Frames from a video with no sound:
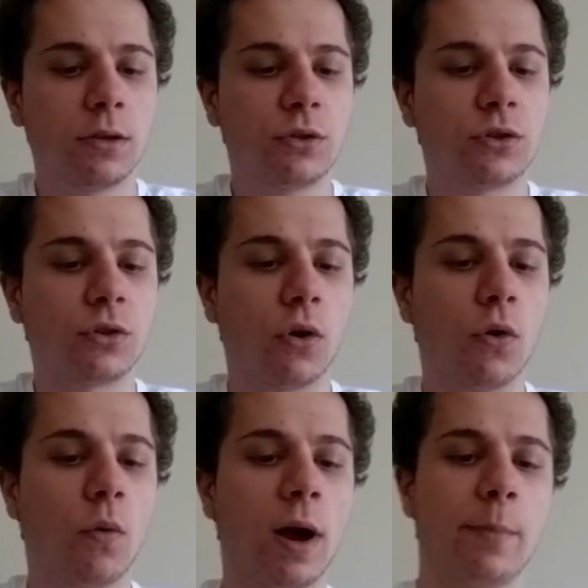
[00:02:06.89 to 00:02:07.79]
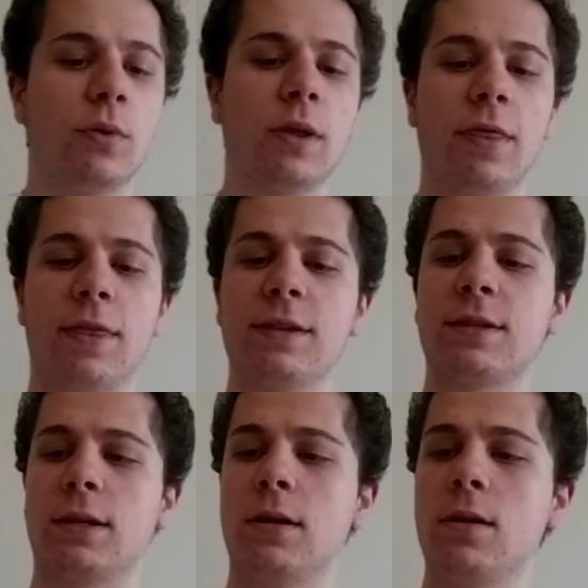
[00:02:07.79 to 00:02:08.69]
So I put this
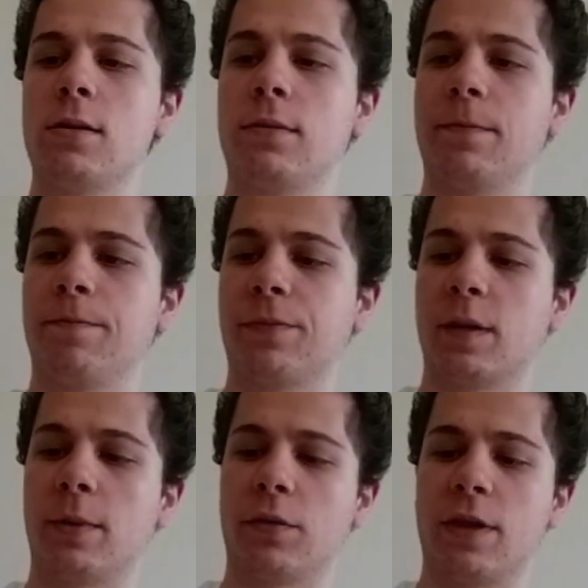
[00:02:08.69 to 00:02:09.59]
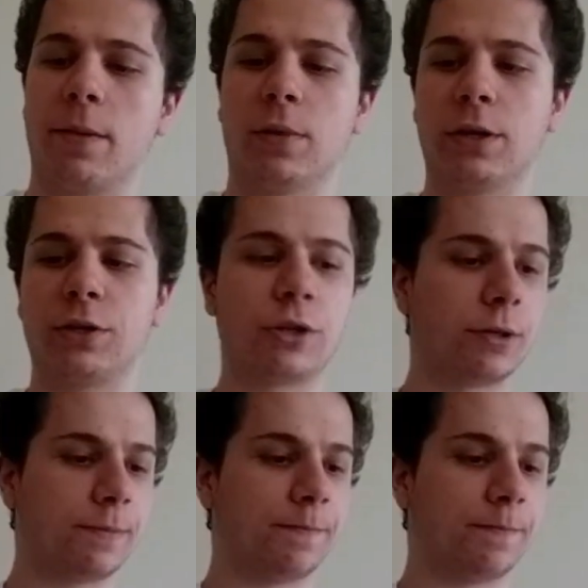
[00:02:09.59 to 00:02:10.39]
in, about that much.